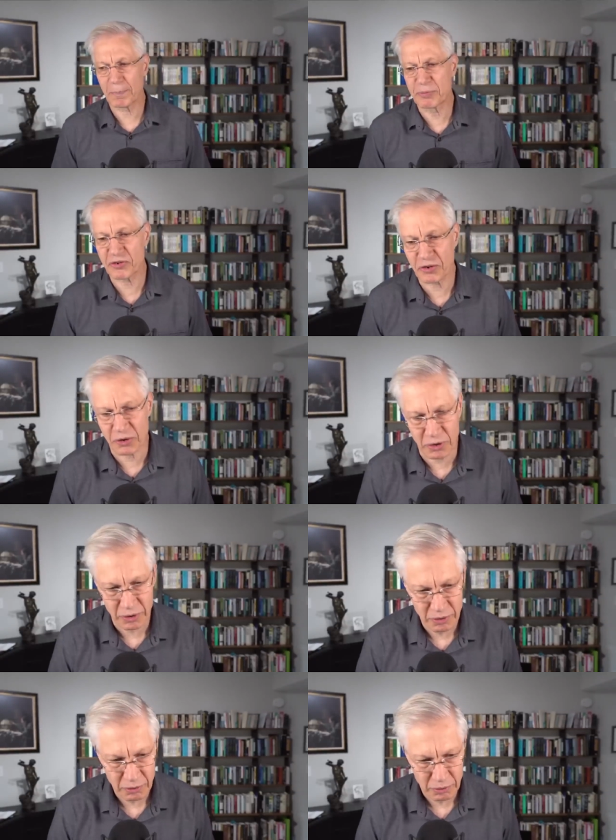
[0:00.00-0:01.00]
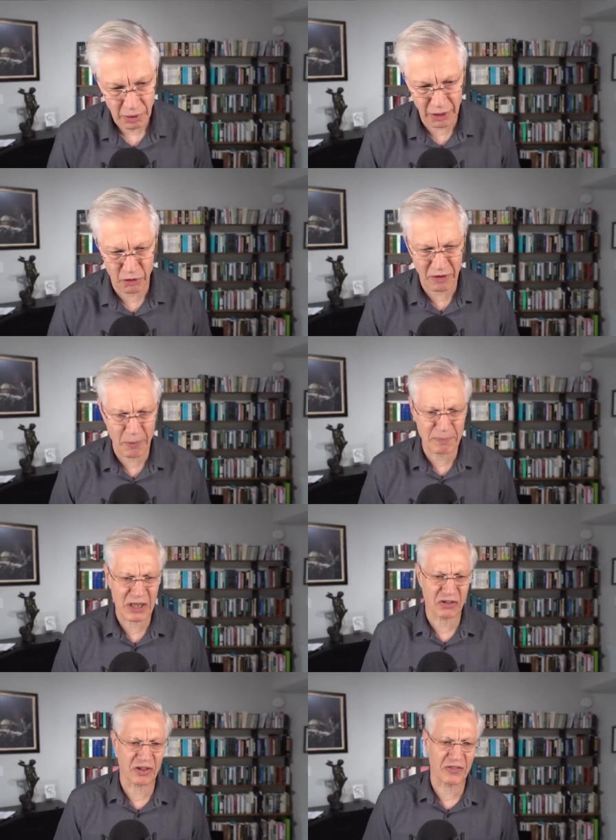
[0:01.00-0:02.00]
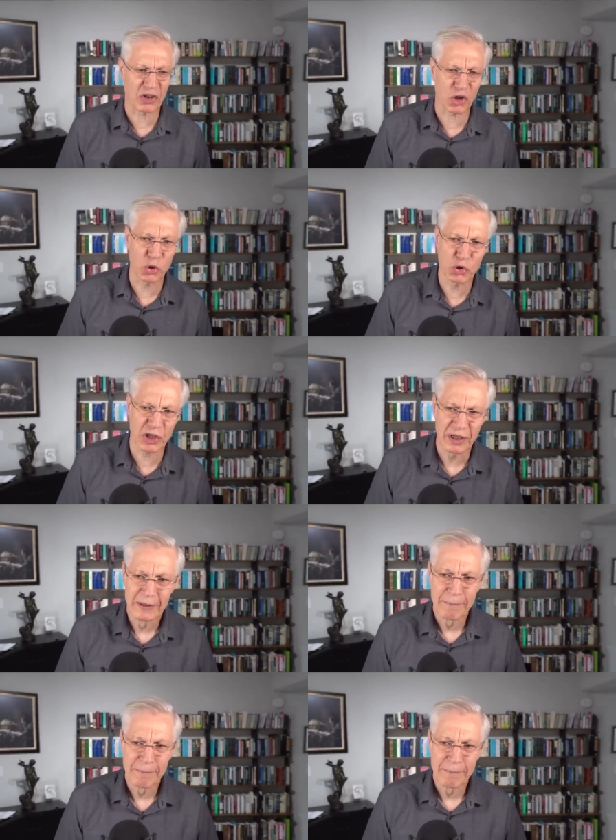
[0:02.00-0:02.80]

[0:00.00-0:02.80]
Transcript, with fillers: absurd. I don't have a preconceived conclusion.